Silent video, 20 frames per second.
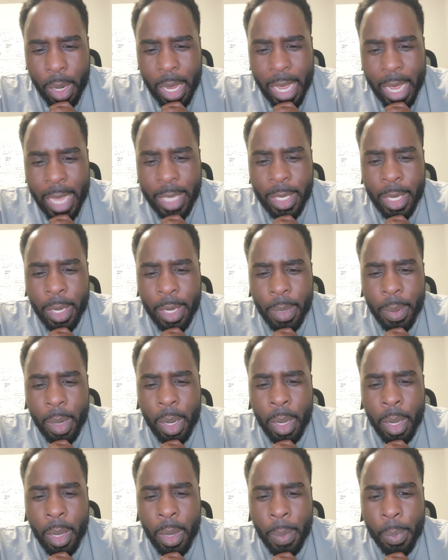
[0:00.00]

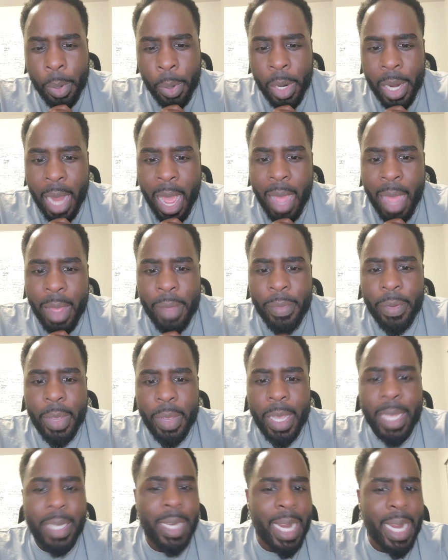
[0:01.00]
Pranav?
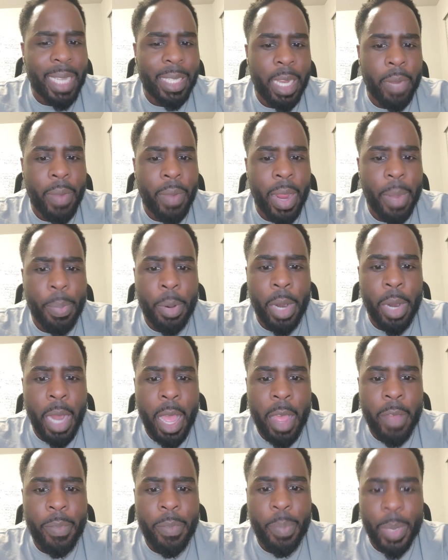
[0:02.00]
Did I say it right?
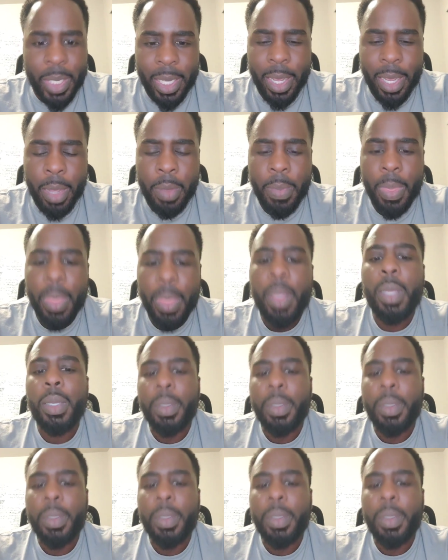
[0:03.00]
Pranav Patel?